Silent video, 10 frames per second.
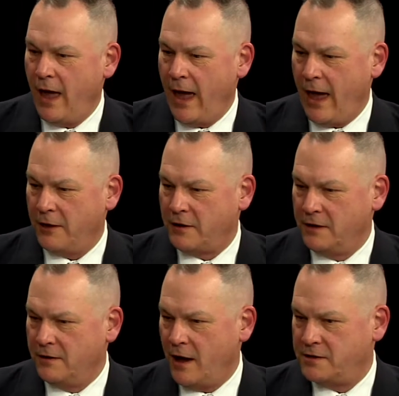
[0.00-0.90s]
and
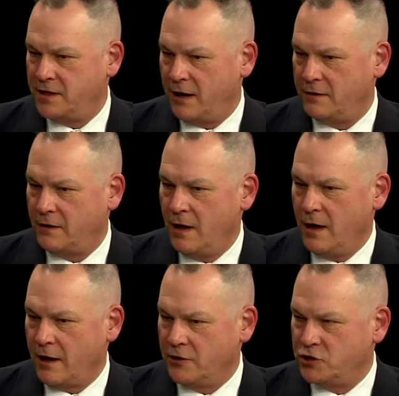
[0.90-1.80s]
conducting
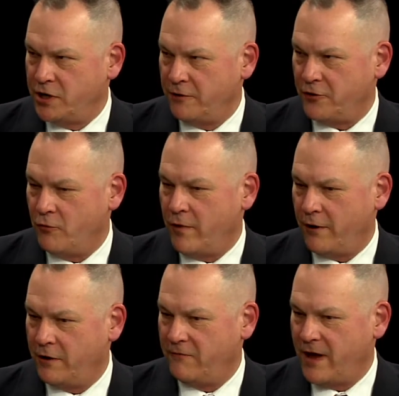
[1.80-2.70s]
a concerto where
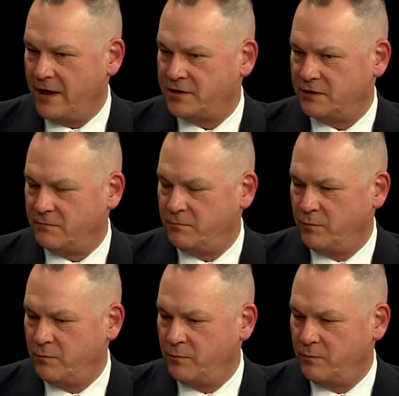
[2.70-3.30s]
you've got to